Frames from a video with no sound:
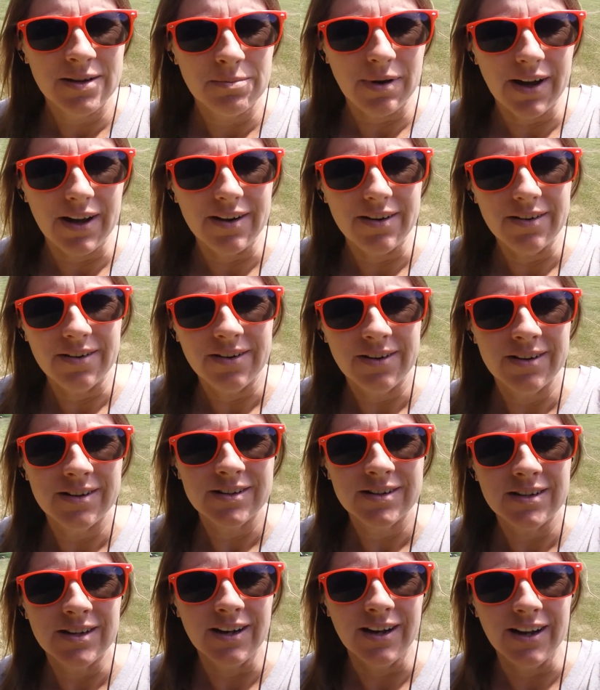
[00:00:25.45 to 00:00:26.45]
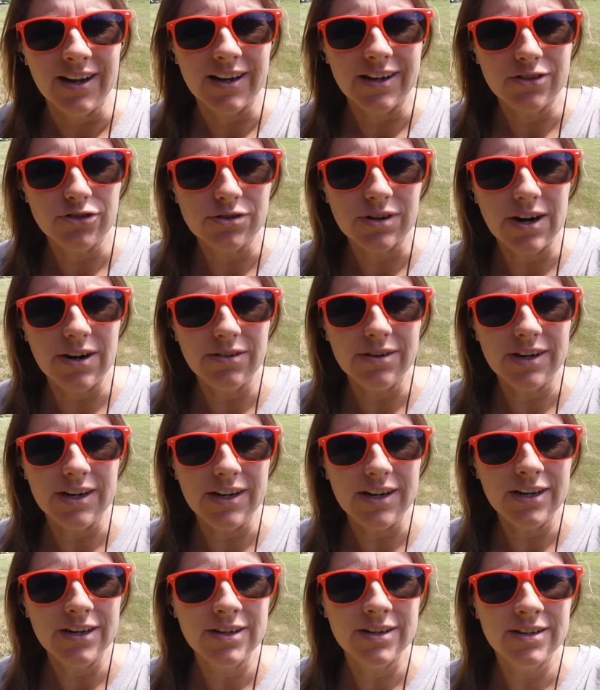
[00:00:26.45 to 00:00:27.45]
But a little
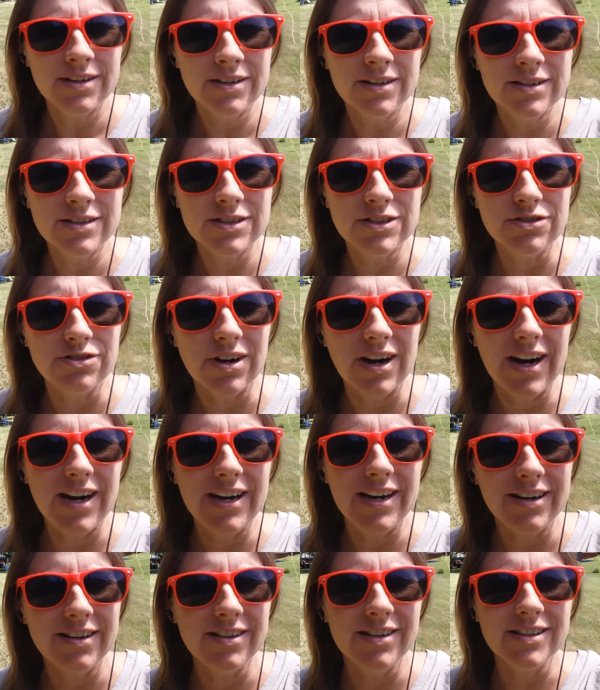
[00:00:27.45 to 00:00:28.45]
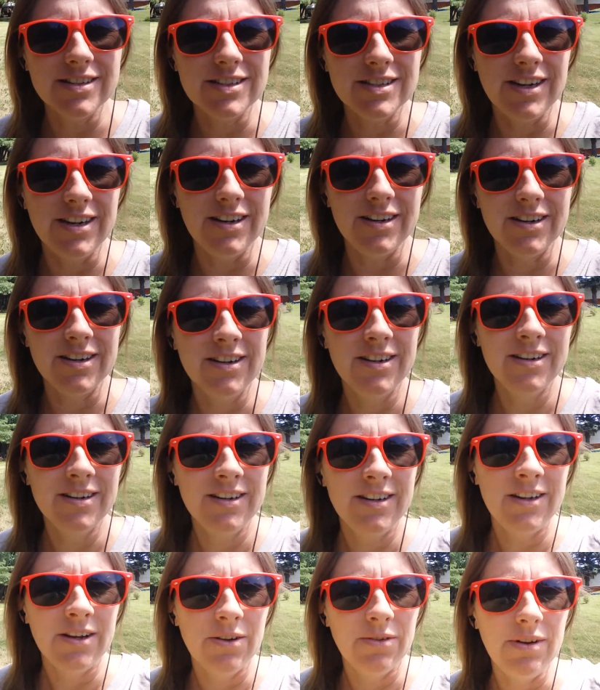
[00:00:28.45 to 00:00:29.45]
droughty. It's dry here this year.
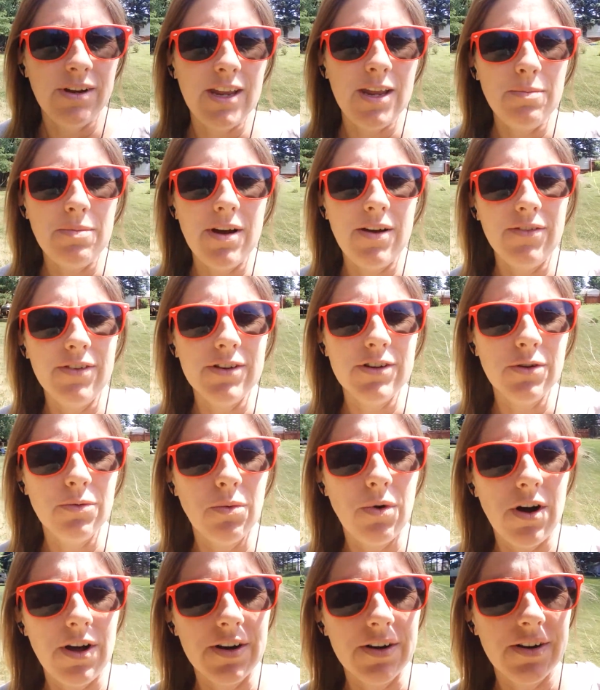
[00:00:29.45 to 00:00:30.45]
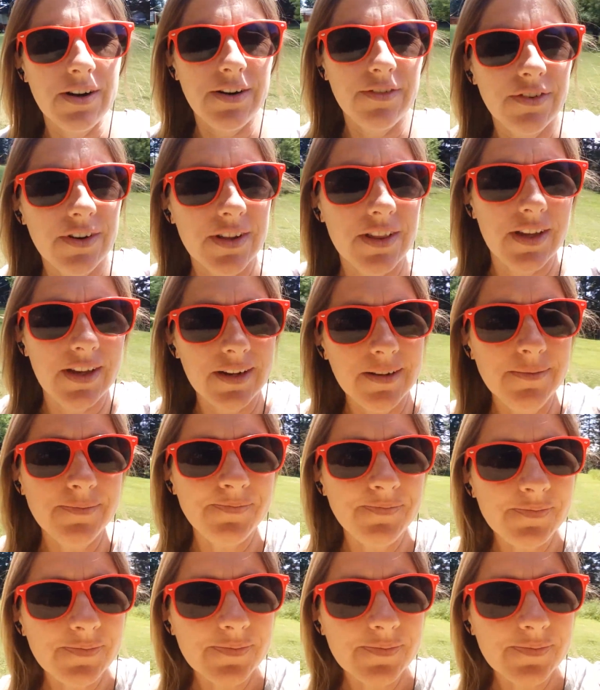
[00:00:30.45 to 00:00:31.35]
We keep having to water everything.